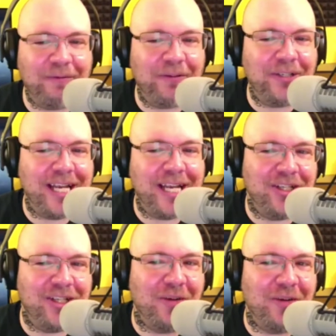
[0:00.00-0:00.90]
for today's
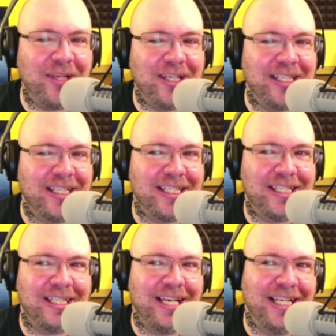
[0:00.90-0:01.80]
show because it's
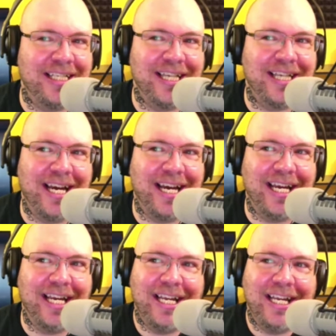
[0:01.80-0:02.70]
it's uh
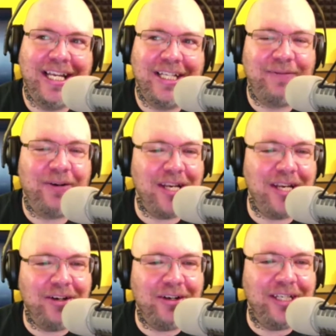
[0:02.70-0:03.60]
it's very
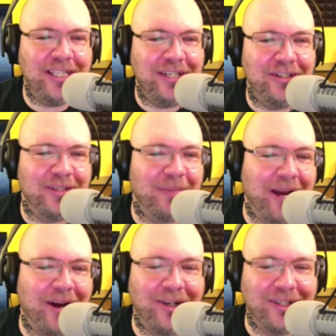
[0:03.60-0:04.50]
near and dear to my
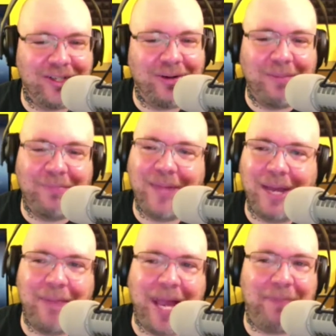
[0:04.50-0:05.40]
heart. So I'm I'm
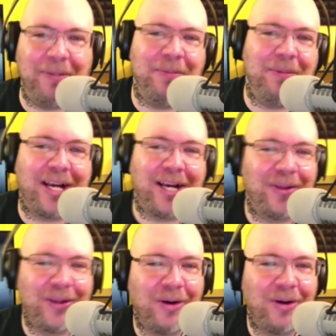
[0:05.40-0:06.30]
happy to be back on the
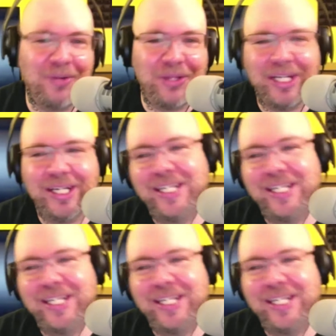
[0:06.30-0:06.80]
call with you.